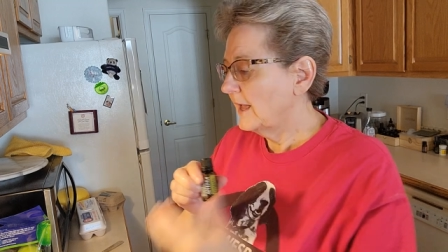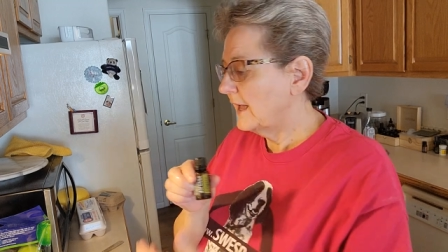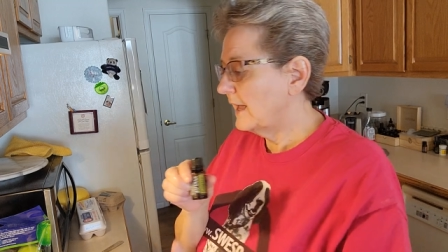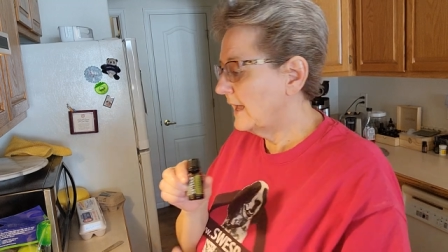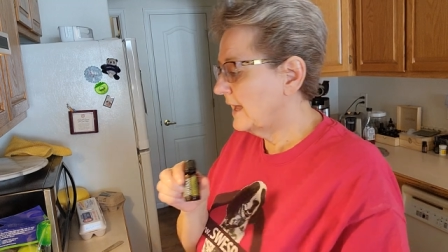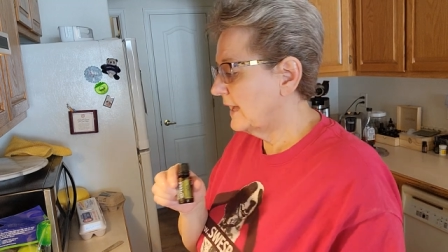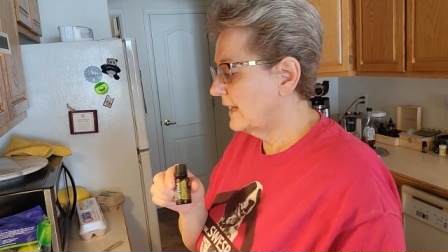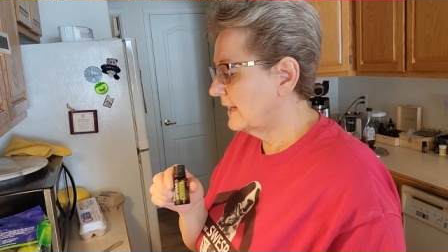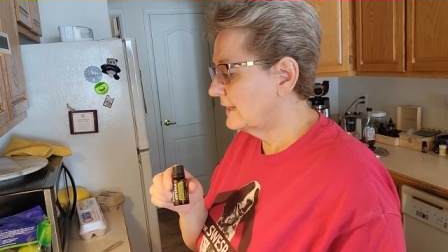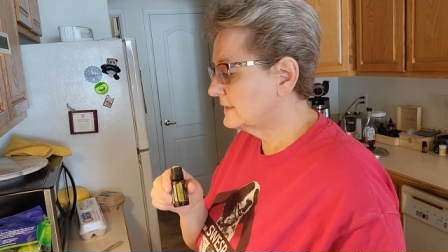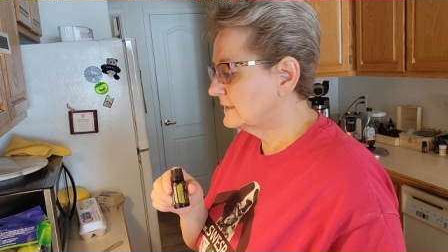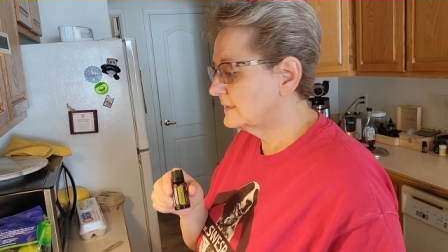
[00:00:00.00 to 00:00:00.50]

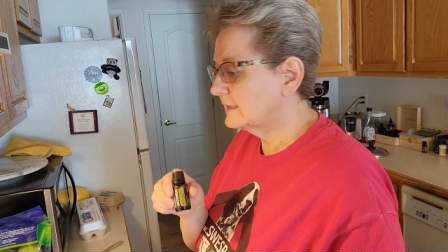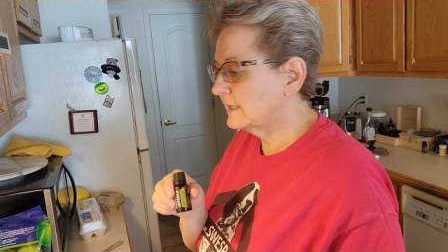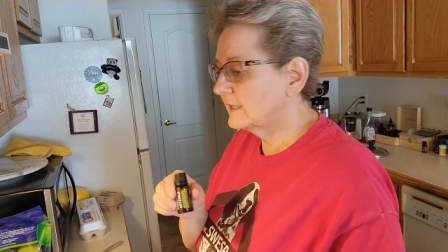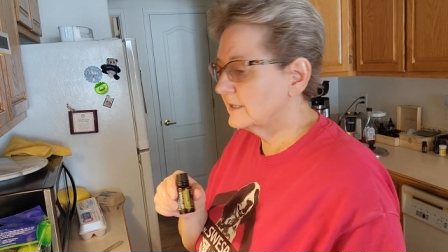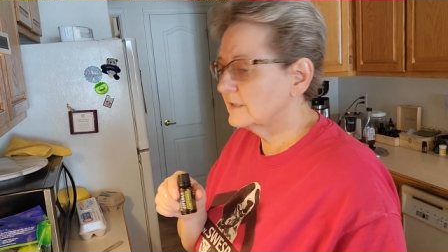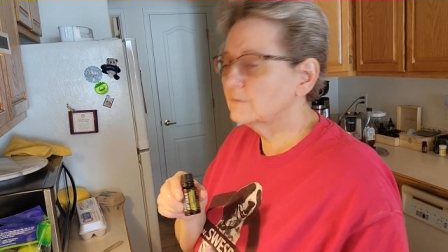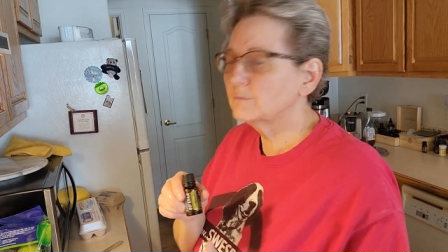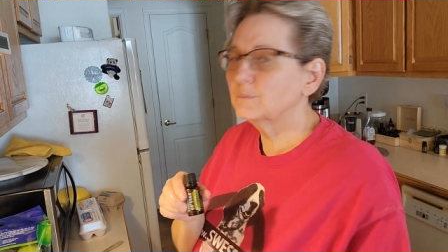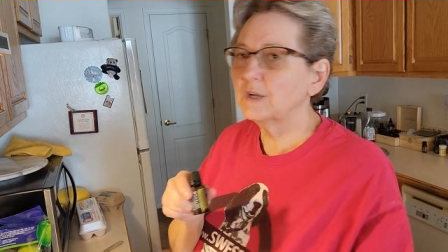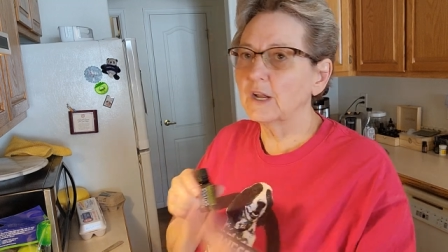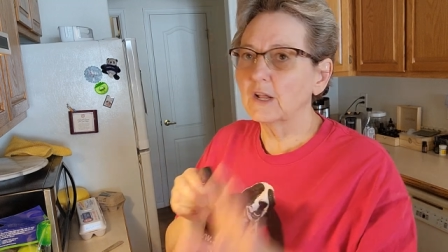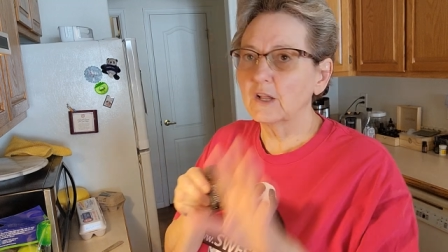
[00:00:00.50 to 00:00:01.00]
And uh,
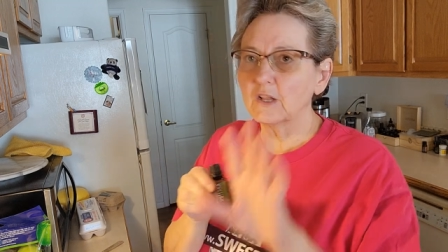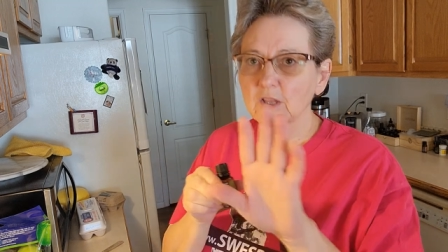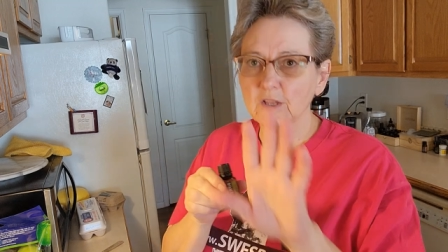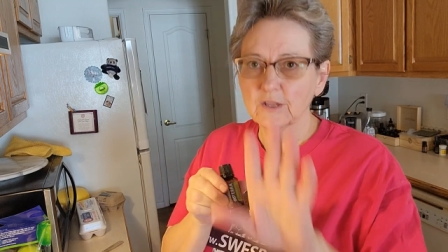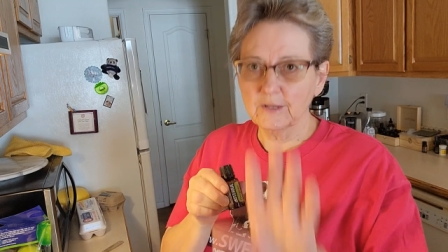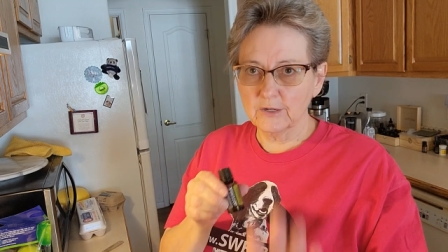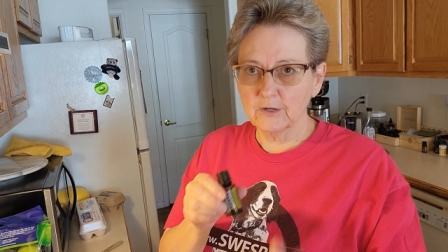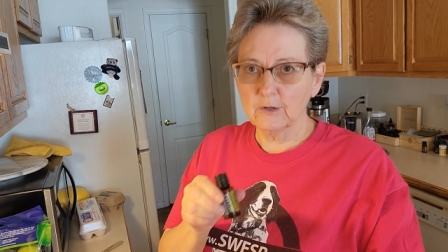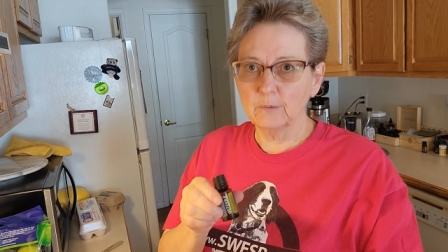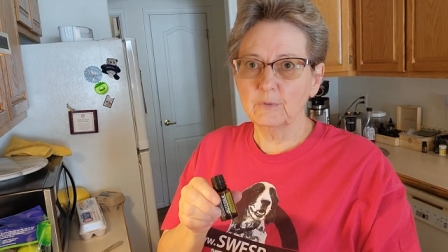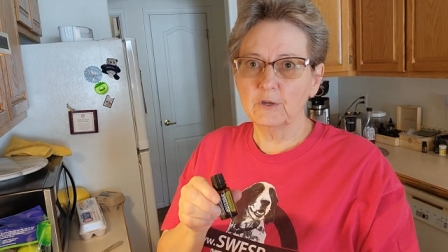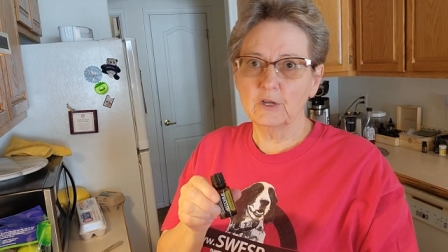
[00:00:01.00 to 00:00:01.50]
but a
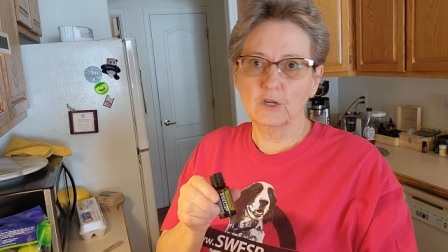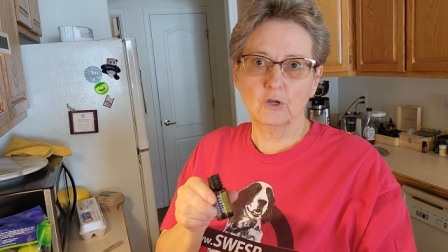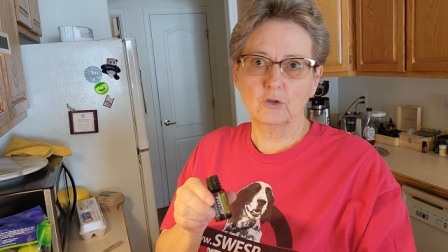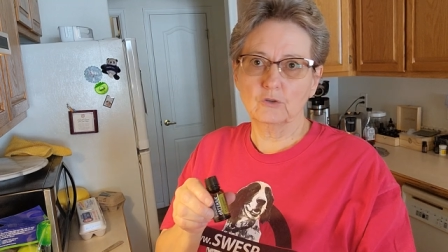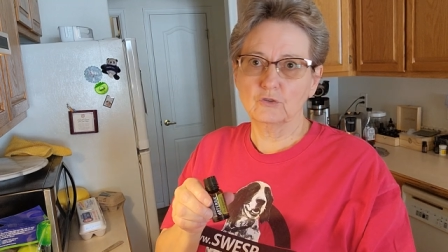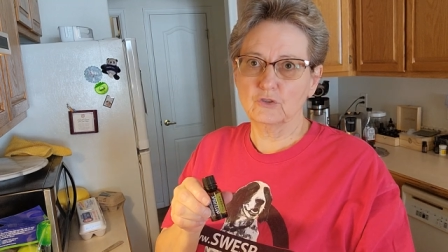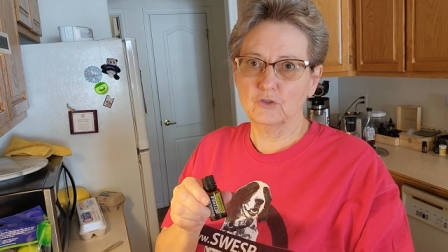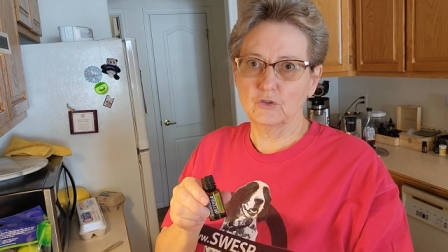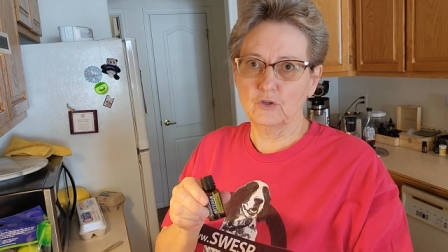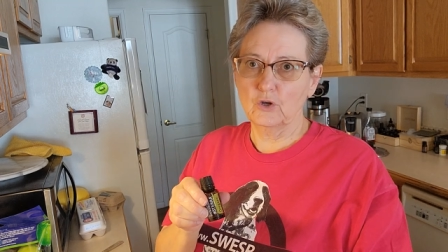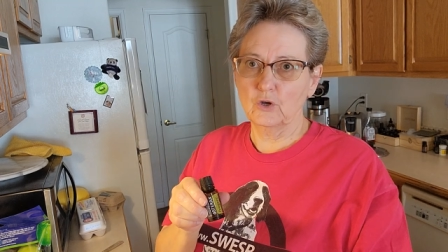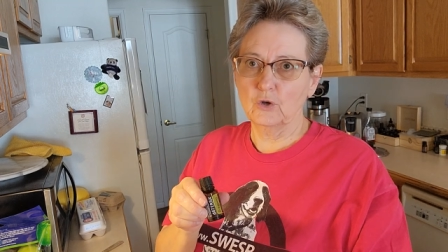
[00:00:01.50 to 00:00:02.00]
little bit
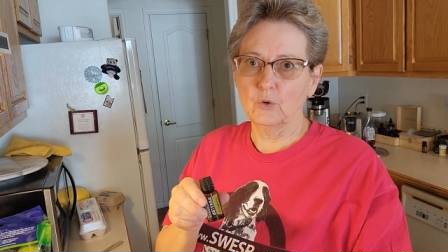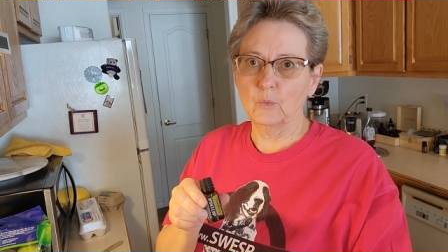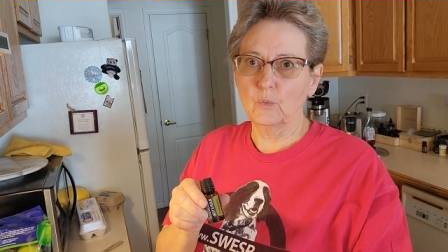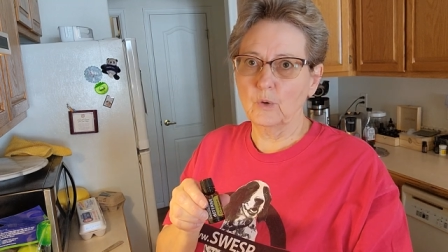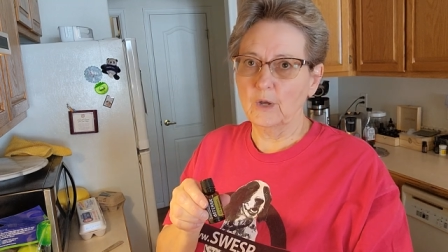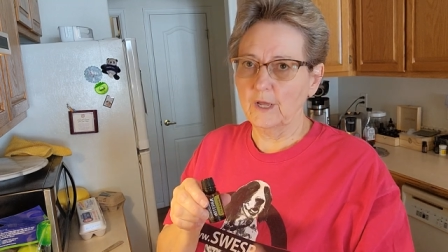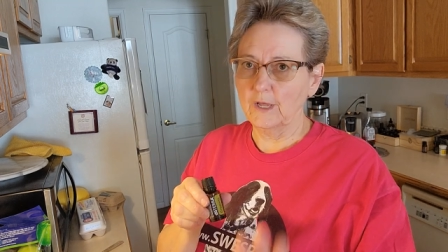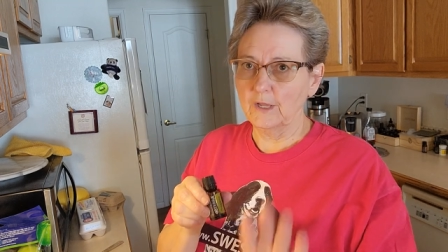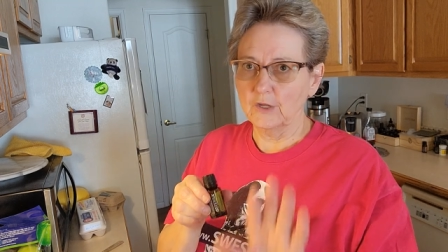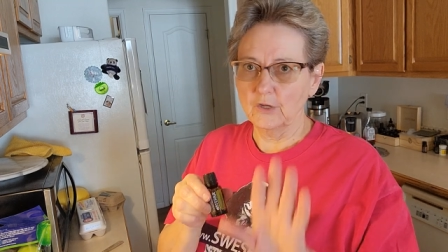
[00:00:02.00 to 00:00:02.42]
goes a long way.